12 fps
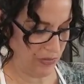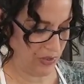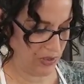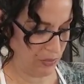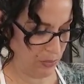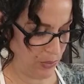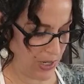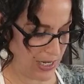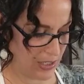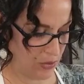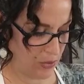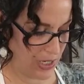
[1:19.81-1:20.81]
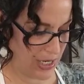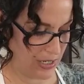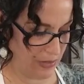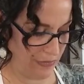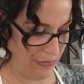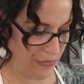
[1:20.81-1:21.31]
It's bright green
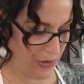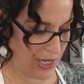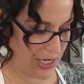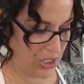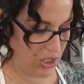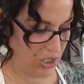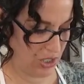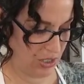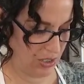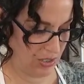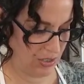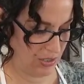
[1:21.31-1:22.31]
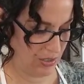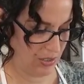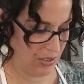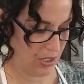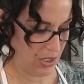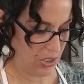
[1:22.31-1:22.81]
and fresh.
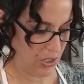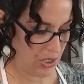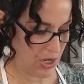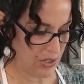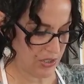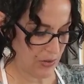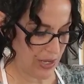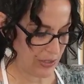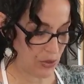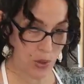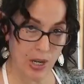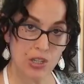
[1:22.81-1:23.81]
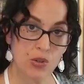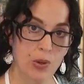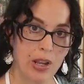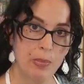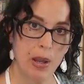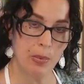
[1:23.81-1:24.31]
You could also add crushed red
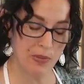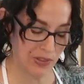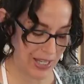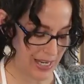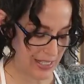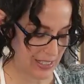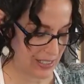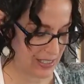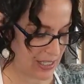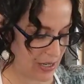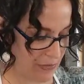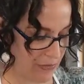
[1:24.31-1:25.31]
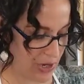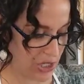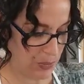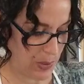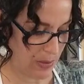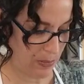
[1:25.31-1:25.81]
pepper flakes instead of fresh
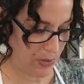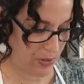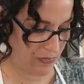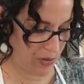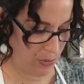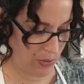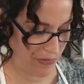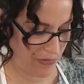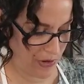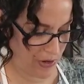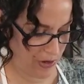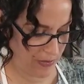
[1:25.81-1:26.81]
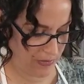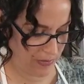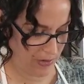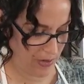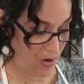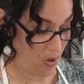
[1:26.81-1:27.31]
pepper if you prefer,
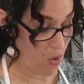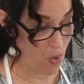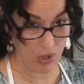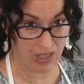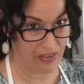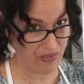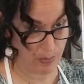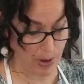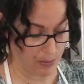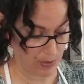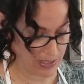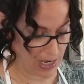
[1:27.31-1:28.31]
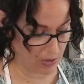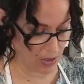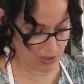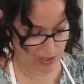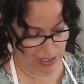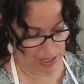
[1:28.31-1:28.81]
or leave the peppers out
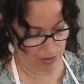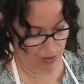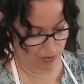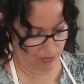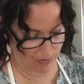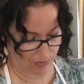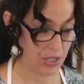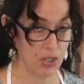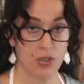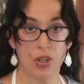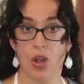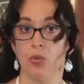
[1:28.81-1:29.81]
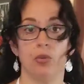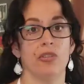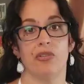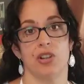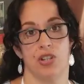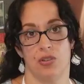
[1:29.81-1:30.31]
altogether. You don't
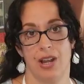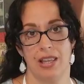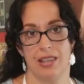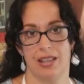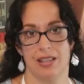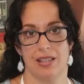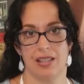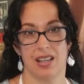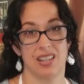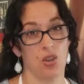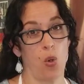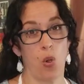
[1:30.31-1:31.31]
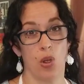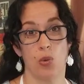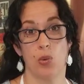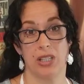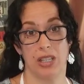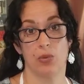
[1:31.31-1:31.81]
refrigerate this because the oil would
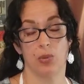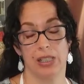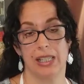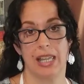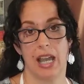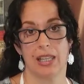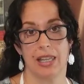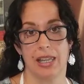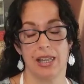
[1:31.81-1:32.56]
get really yucky.